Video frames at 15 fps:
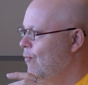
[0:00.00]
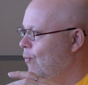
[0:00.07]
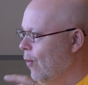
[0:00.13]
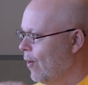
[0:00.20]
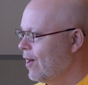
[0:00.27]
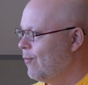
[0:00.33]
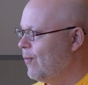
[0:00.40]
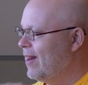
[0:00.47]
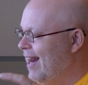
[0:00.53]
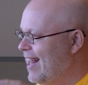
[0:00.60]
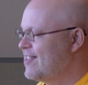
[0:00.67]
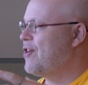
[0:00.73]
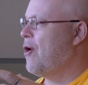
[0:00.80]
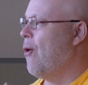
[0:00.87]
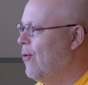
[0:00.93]
work with
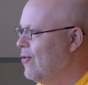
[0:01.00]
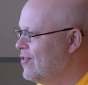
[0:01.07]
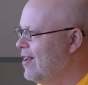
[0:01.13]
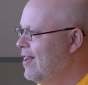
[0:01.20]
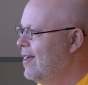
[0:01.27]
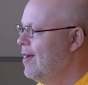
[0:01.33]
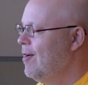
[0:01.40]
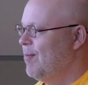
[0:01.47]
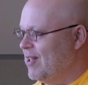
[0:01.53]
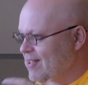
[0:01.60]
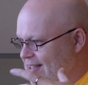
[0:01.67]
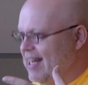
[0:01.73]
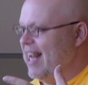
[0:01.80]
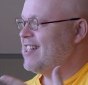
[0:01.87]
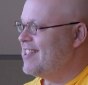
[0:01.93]
less code? Because
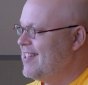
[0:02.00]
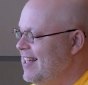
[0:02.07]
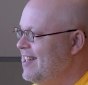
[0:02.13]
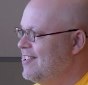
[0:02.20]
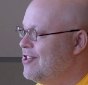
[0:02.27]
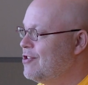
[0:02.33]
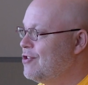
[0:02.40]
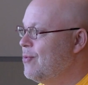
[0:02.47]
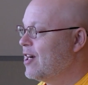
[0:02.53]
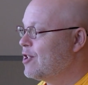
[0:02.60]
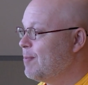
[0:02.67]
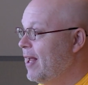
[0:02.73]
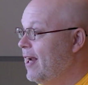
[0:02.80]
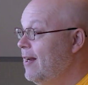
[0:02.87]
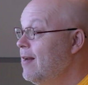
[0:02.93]
that's the easiest to
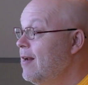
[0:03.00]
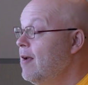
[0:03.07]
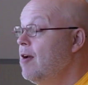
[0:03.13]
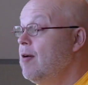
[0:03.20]
explain.